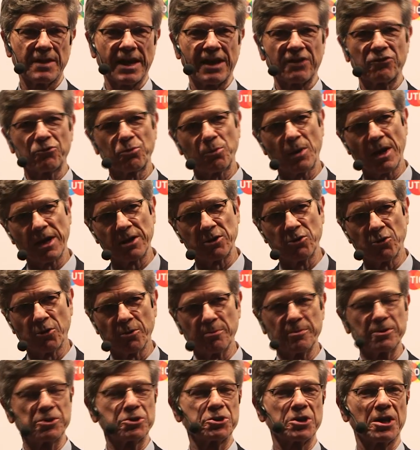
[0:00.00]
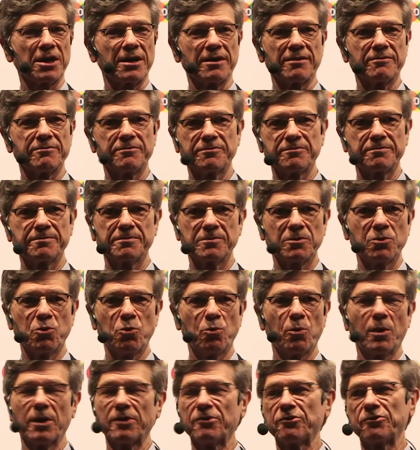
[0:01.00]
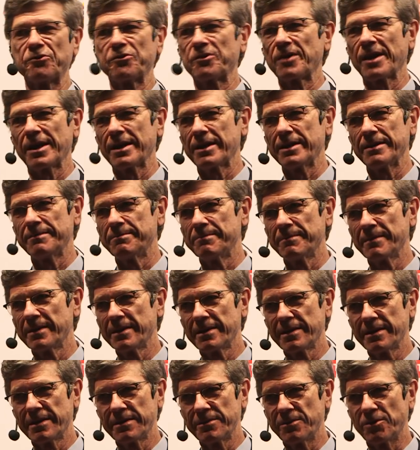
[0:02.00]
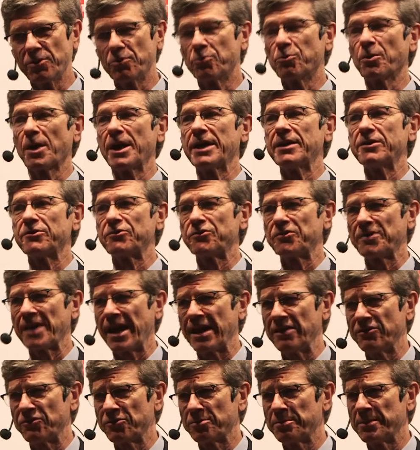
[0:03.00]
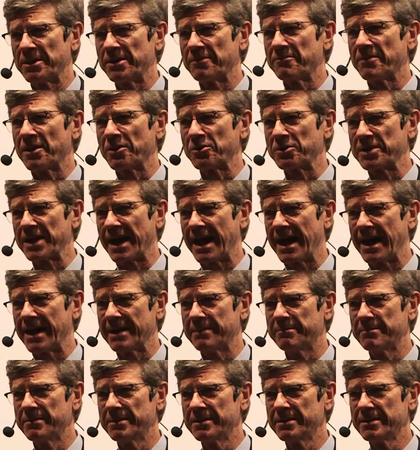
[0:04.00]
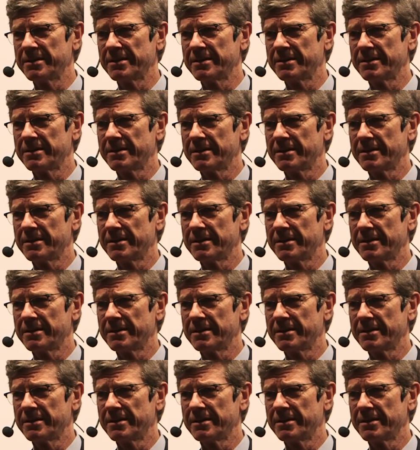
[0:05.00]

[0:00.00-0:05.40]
That's why Gorbachev, who was the greatest statesman of our time,